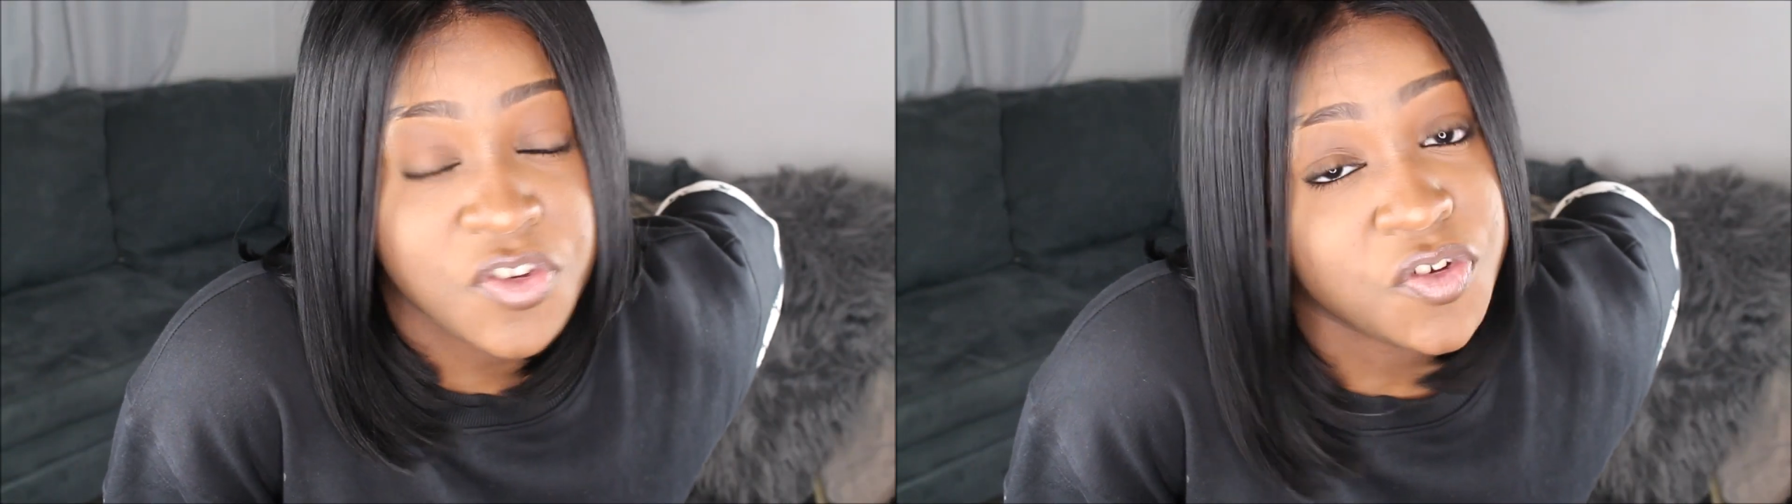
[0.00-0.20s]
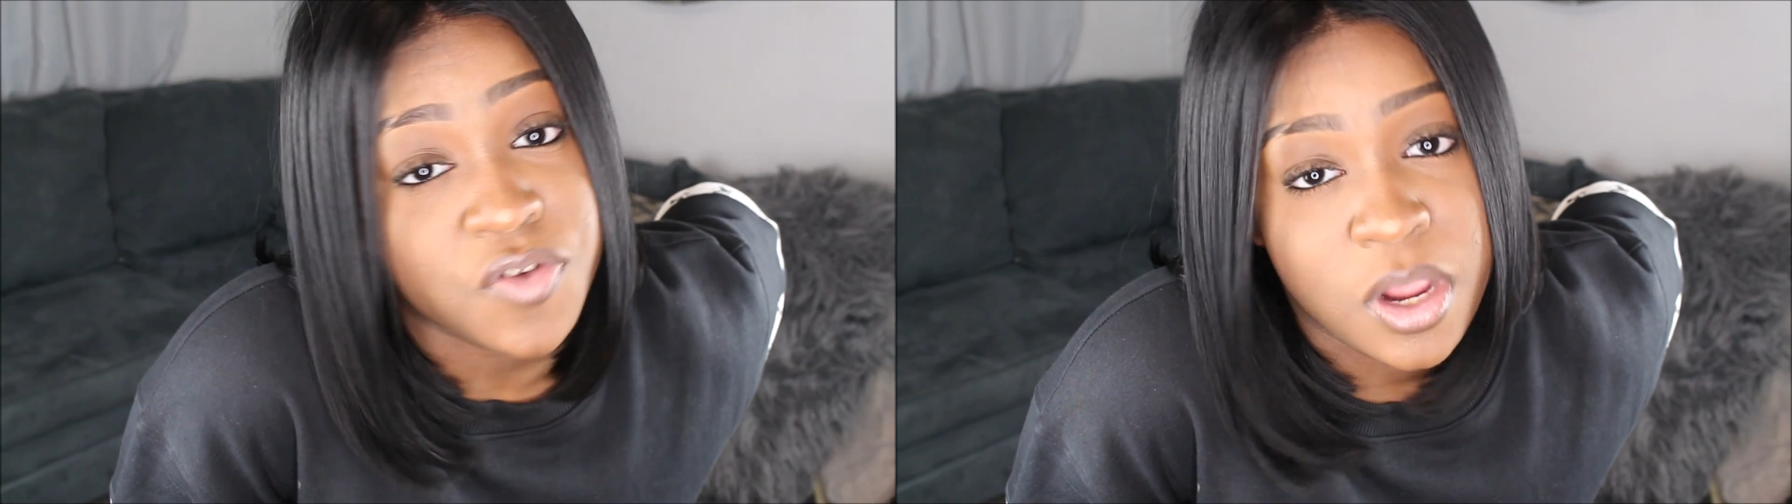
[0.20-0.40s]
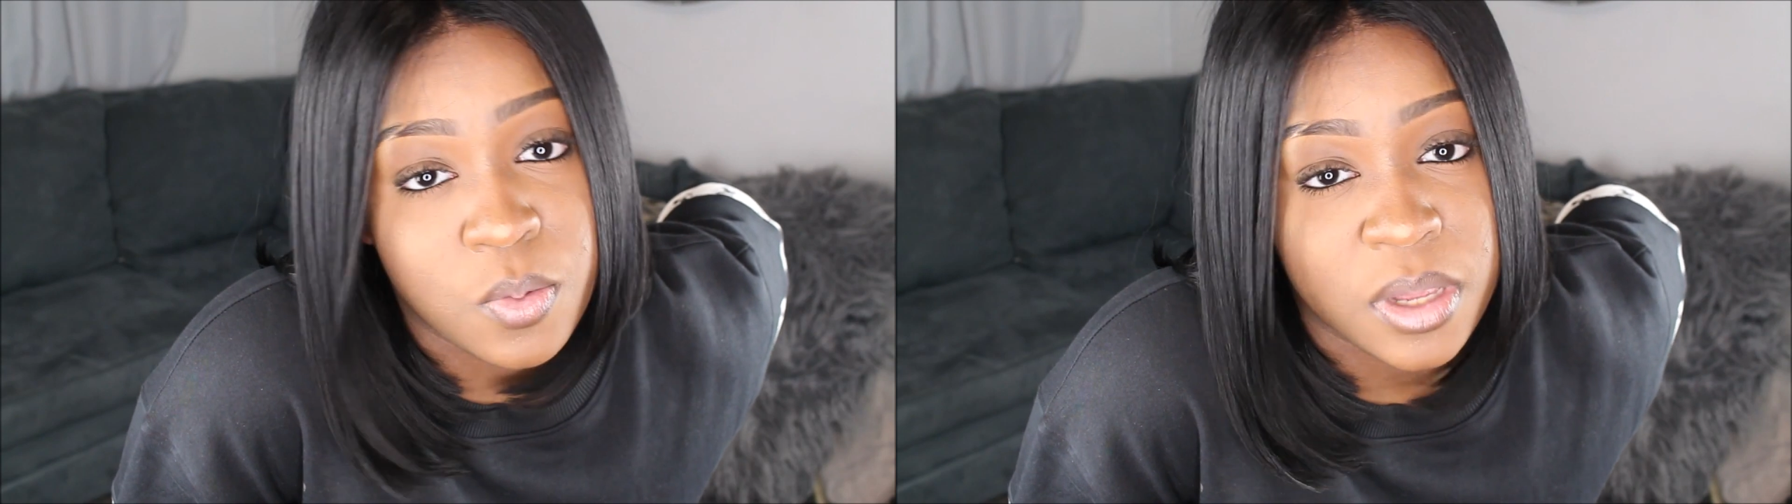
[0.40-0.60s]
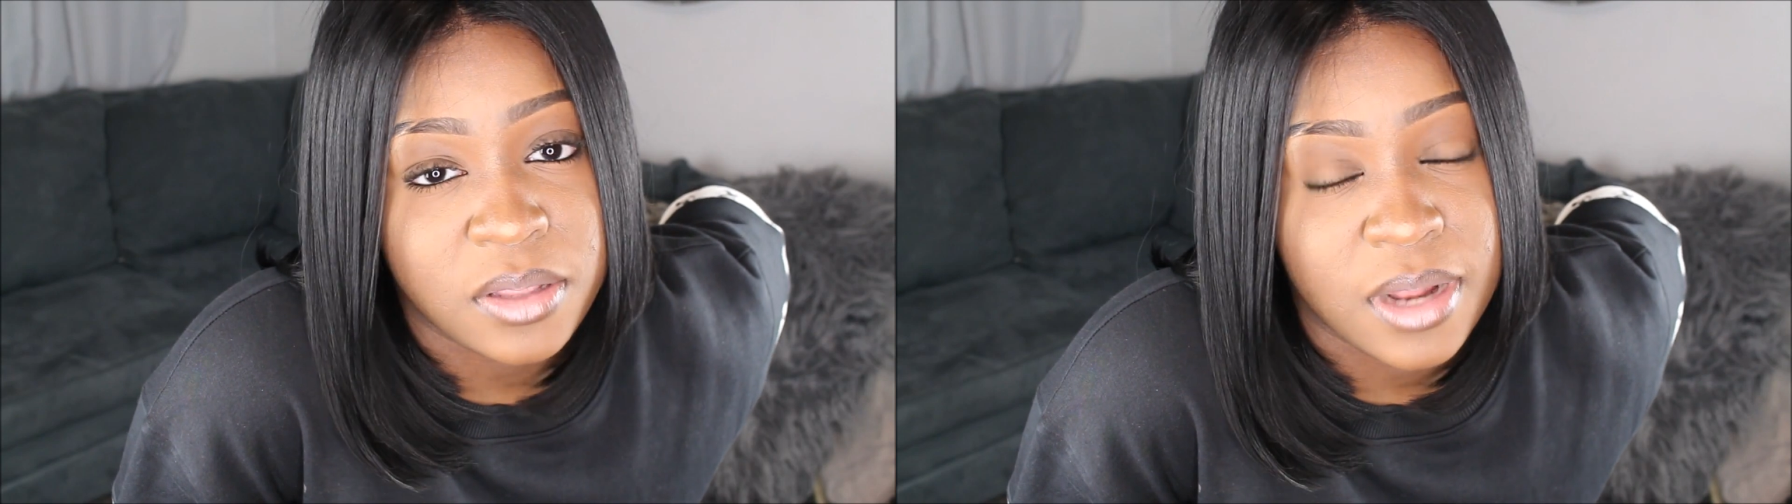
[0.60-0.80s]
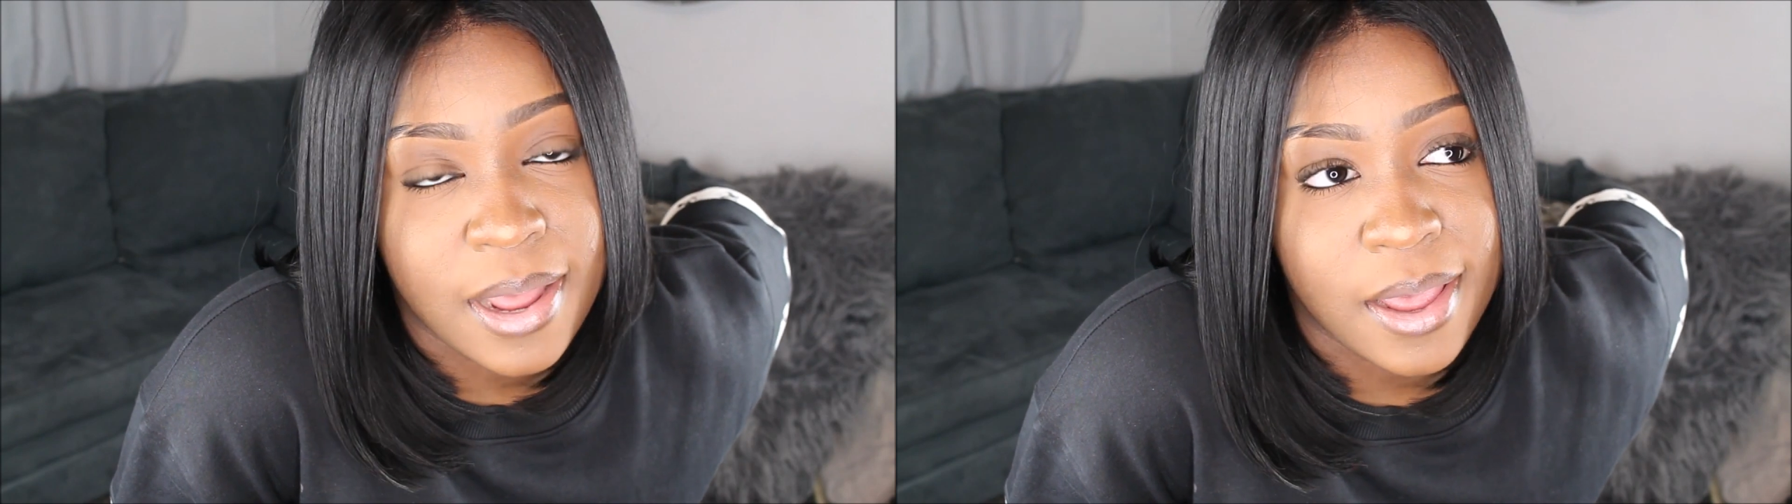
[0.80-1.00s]
straight
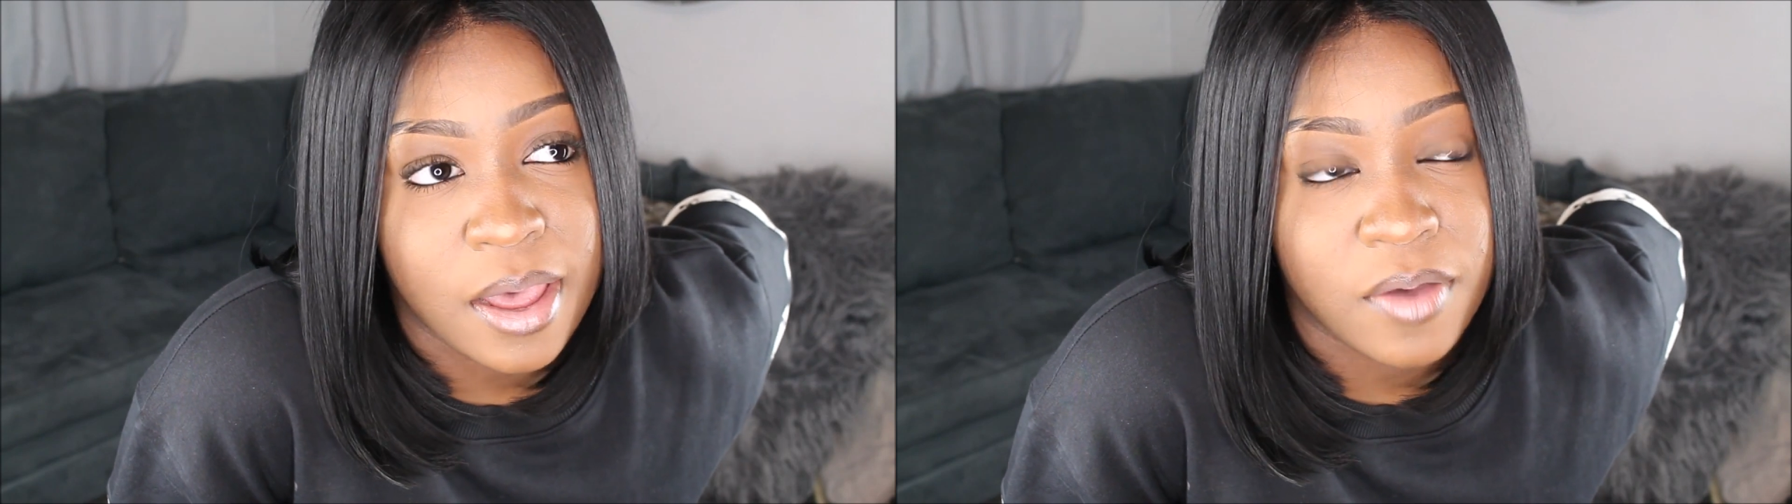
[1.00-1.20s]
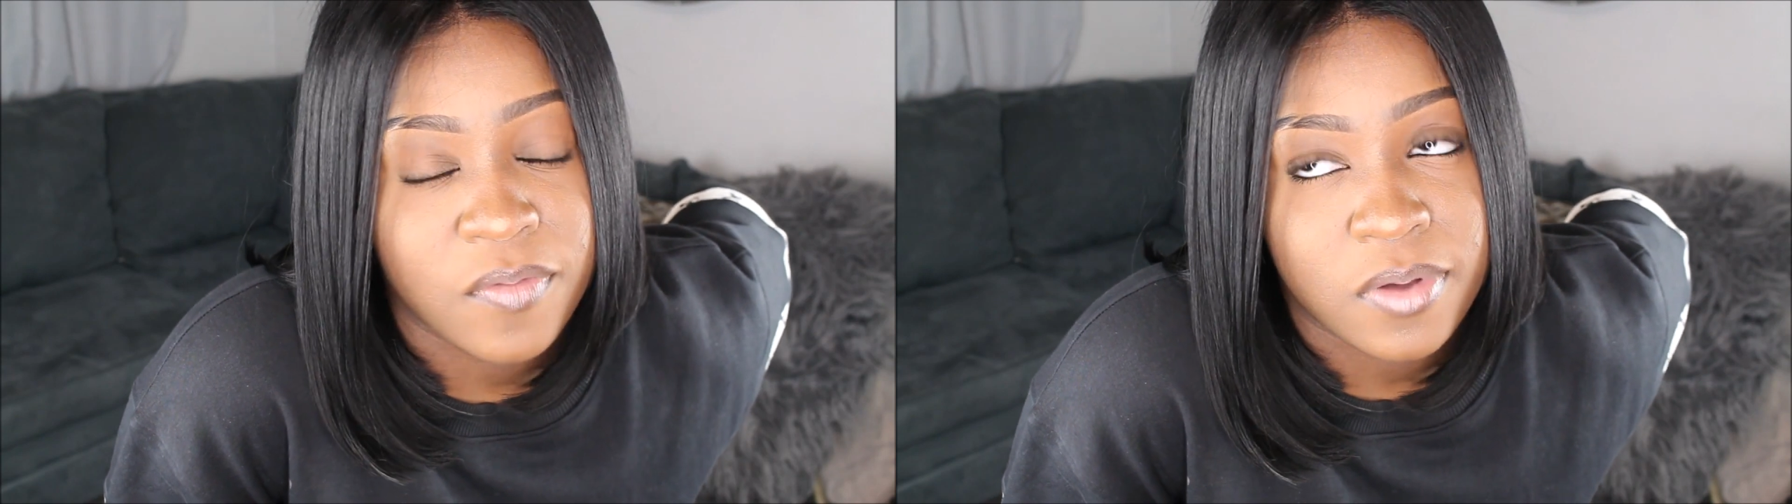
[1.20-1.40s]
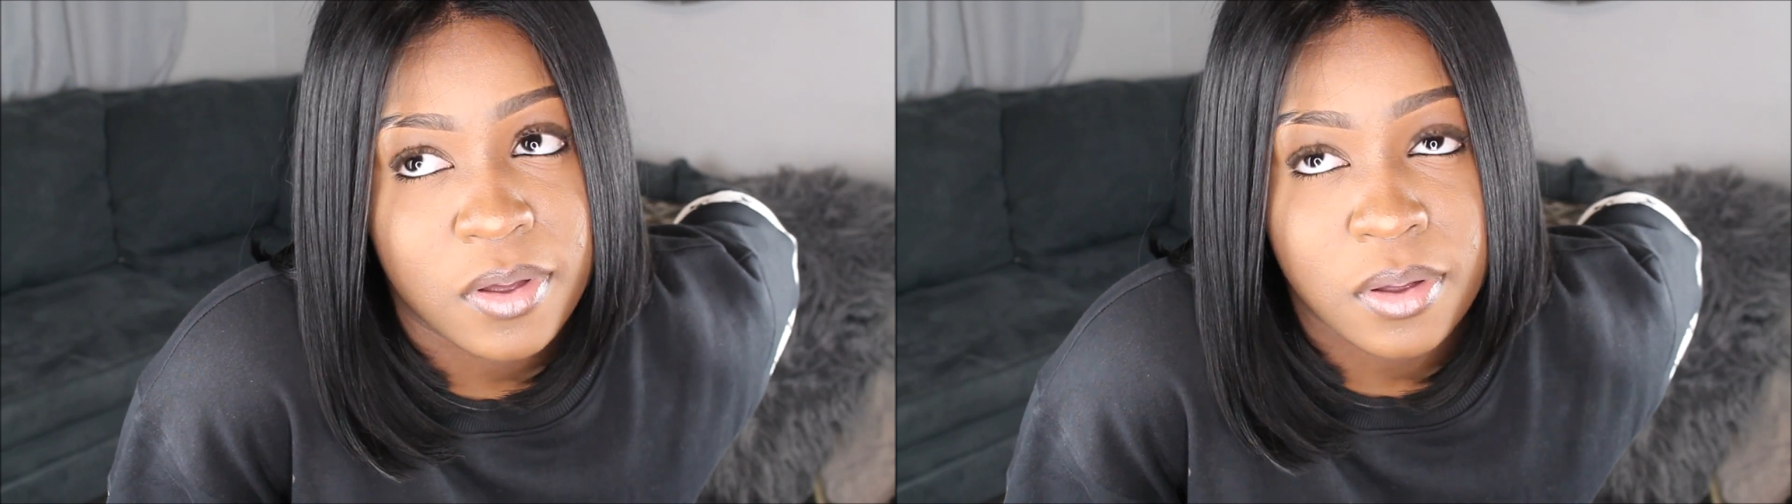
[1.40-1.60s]
wig that I have,